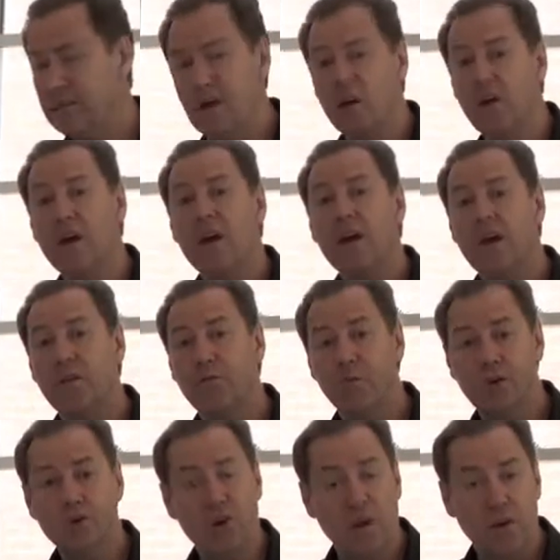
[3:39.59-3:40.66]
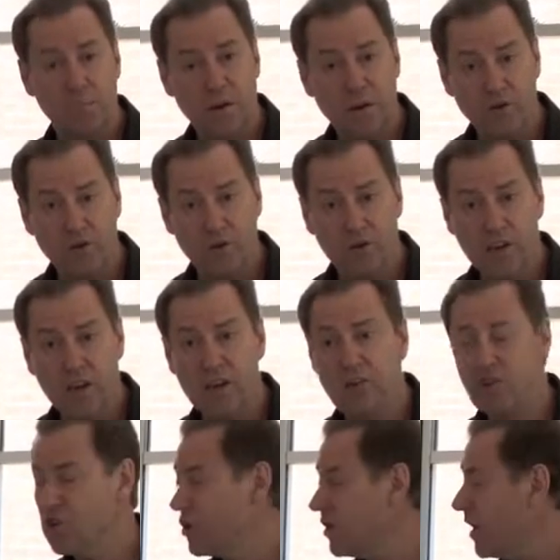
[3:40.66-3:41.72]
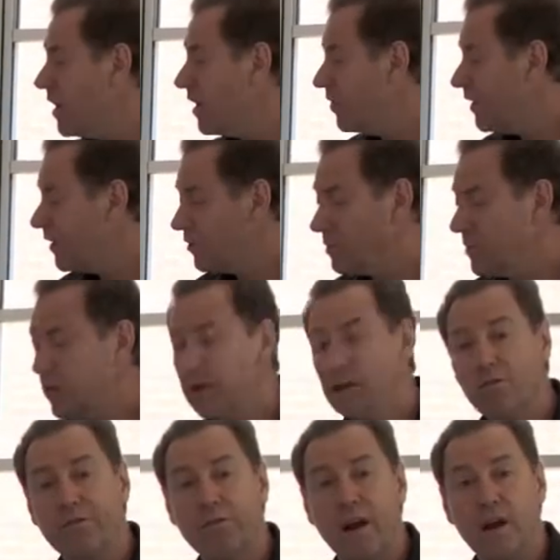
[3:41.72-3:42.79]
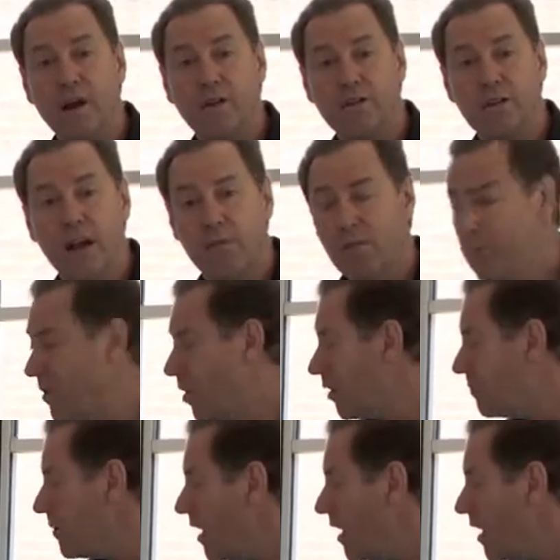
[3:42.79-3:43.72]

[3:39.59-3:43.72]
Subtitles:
So if we're showing a picture of the kitchen, these will be little photos down the bottom,